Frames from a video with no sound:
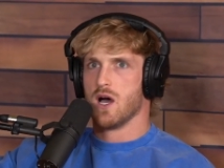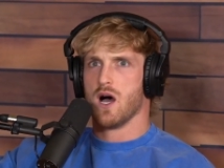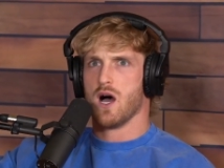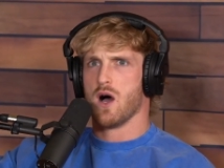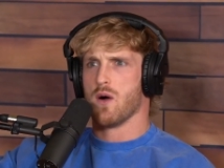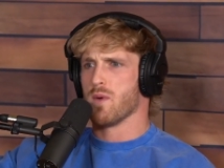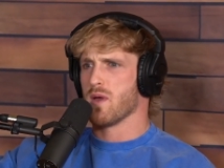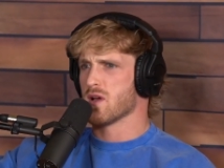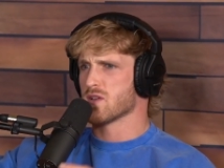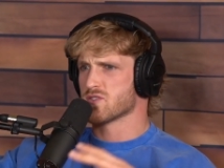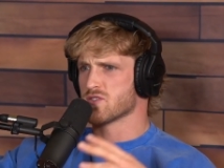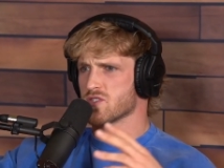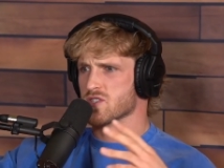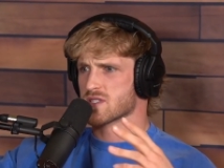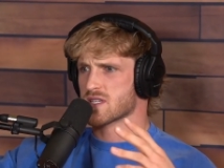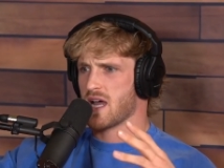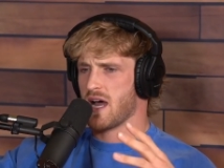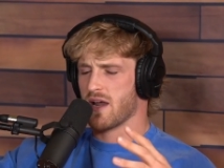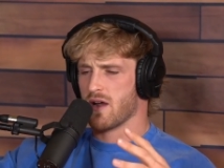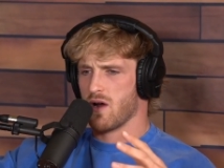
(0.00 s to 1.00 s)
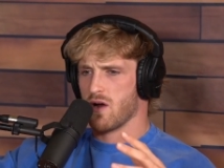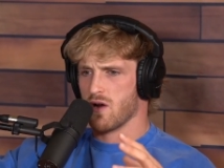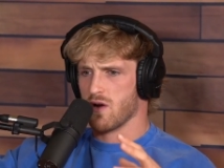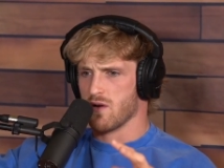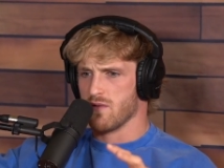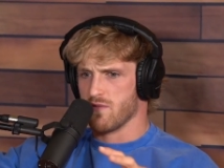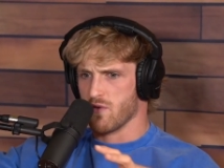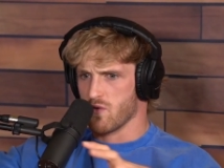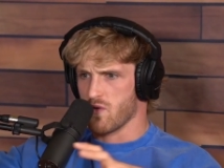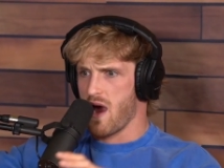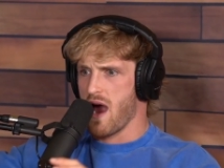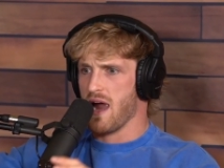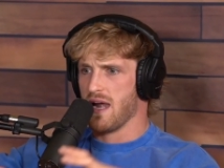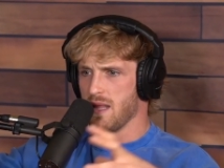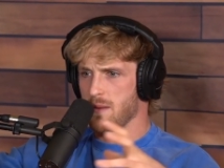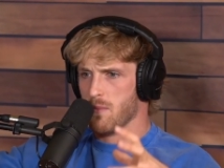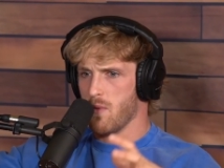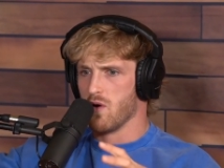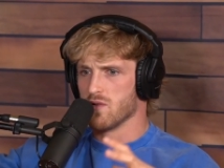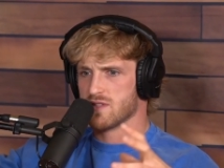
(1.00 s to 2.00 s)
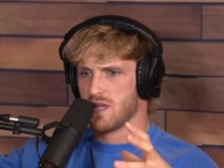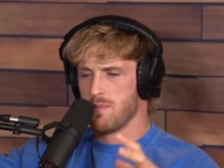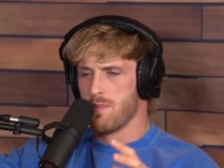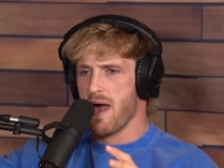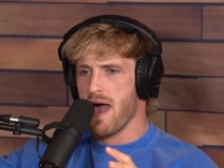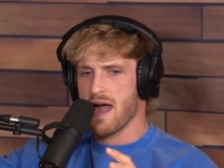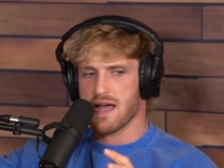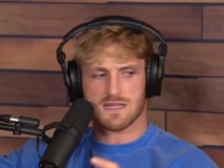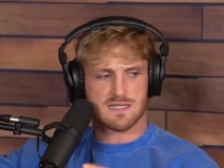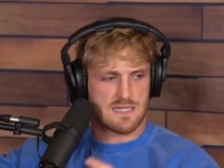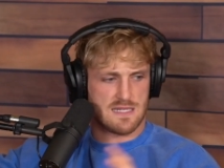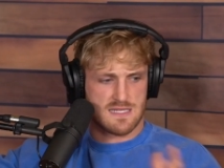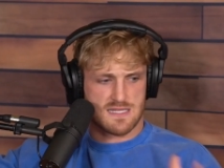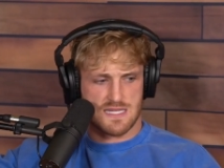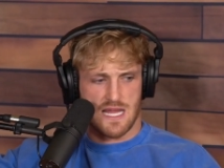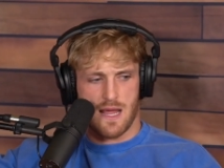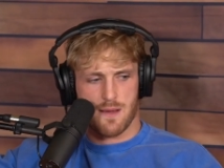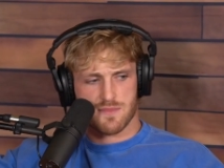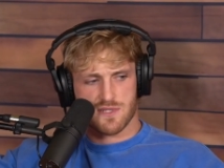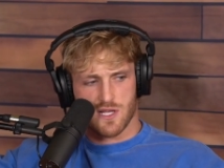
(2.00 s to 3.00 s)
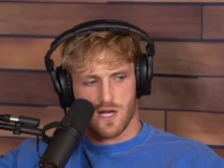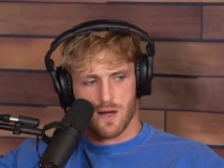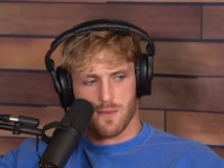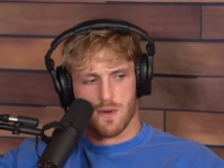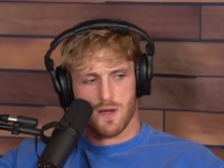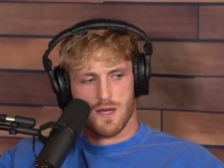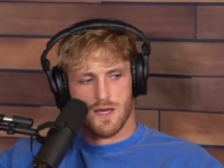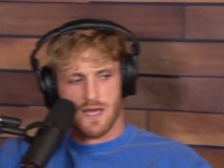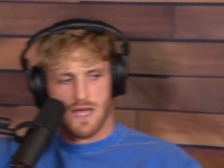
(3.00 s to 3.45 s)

Uh, we also just got our variety multi packs in Sam's Club.